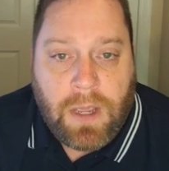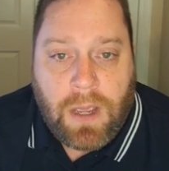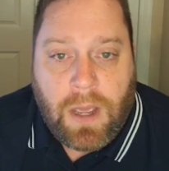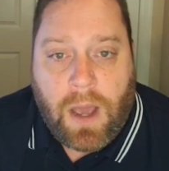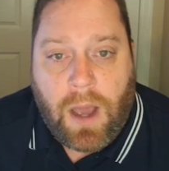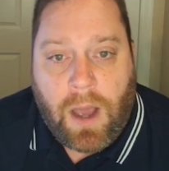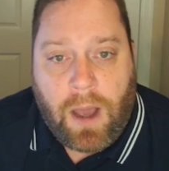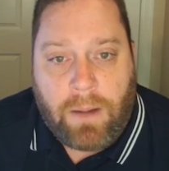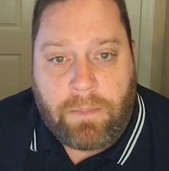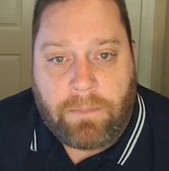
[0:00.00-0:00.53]

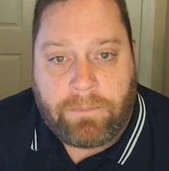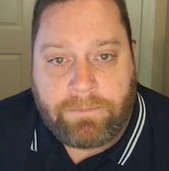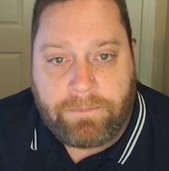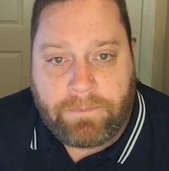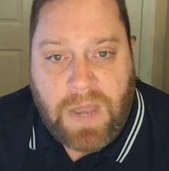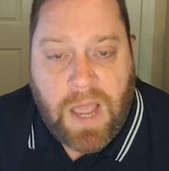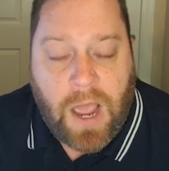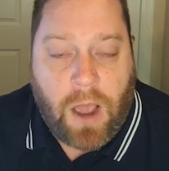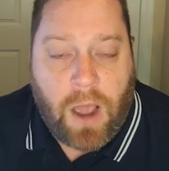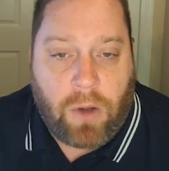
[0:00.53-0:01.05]

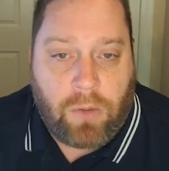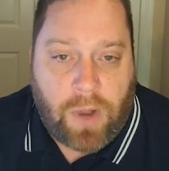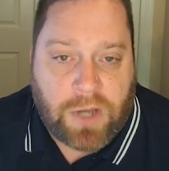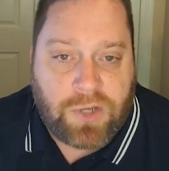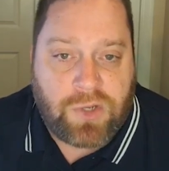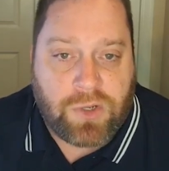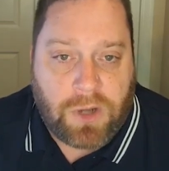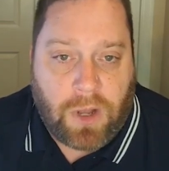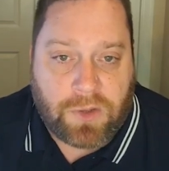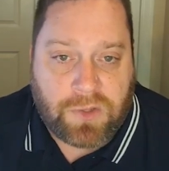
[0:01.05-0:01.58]
Now, I
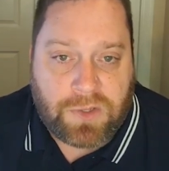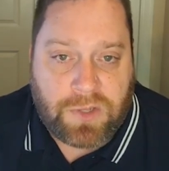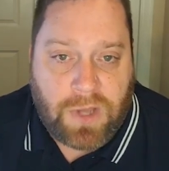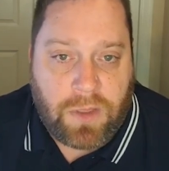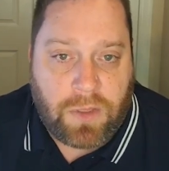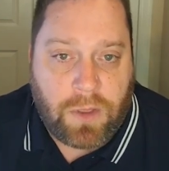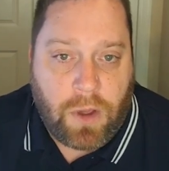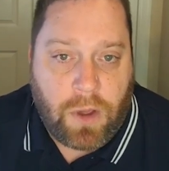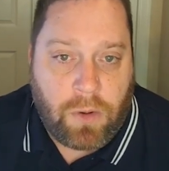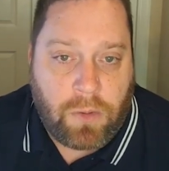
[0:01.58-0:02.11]
should also say,
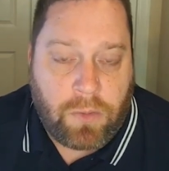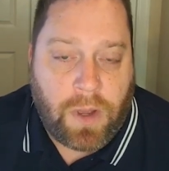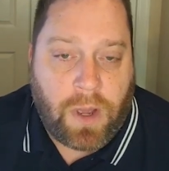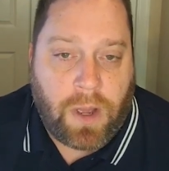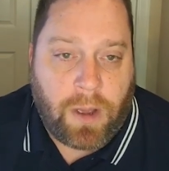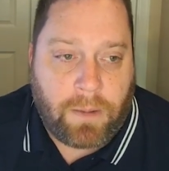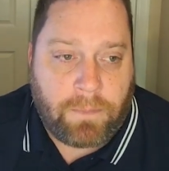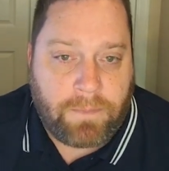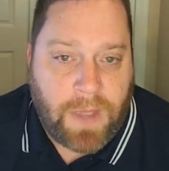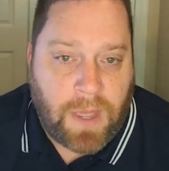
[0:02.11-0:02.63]

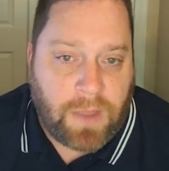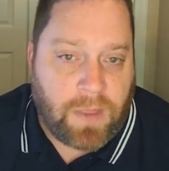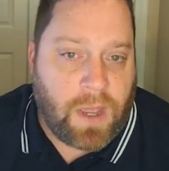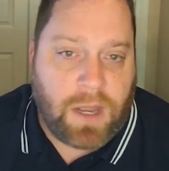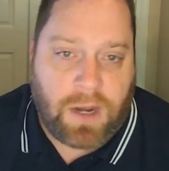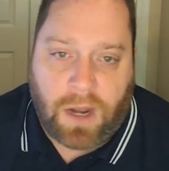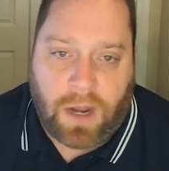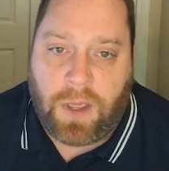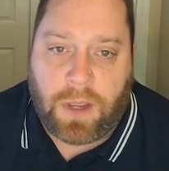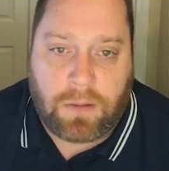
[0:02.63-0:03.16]
though, and
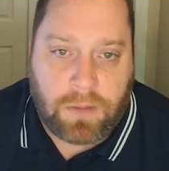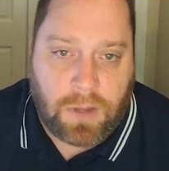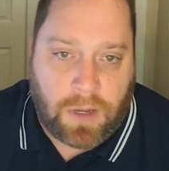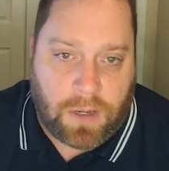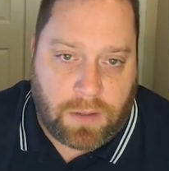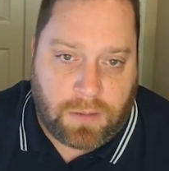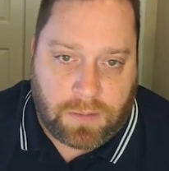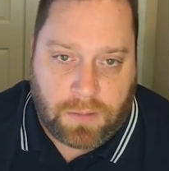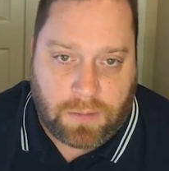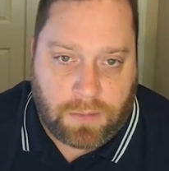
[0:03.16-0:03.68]
I think
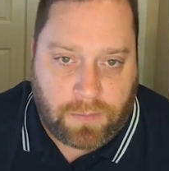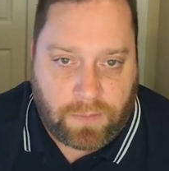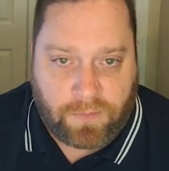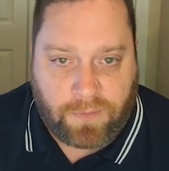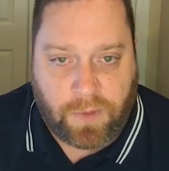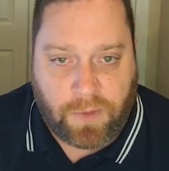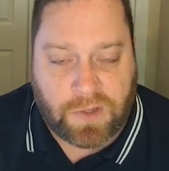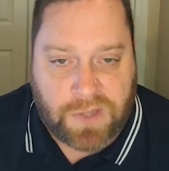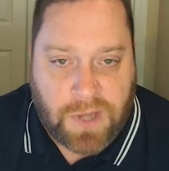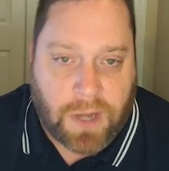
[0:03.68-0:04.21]

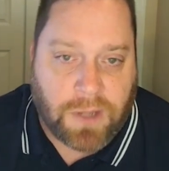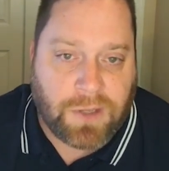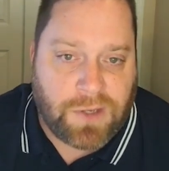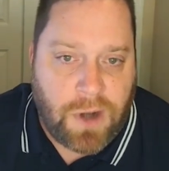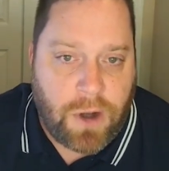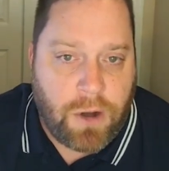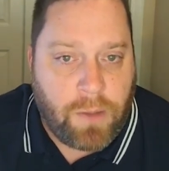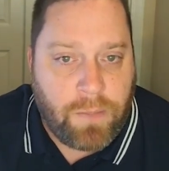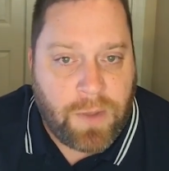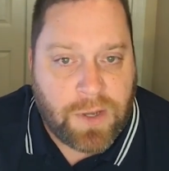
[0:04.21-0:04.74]
for the second
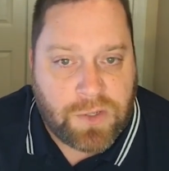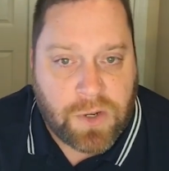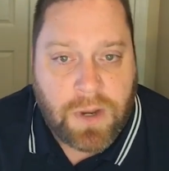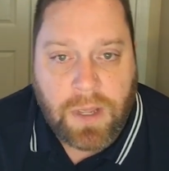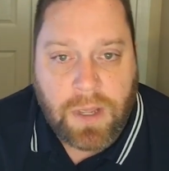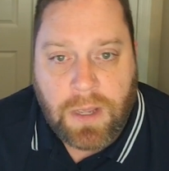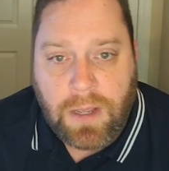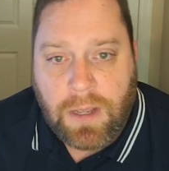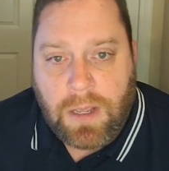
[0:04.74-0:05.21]
scenario I mentioned,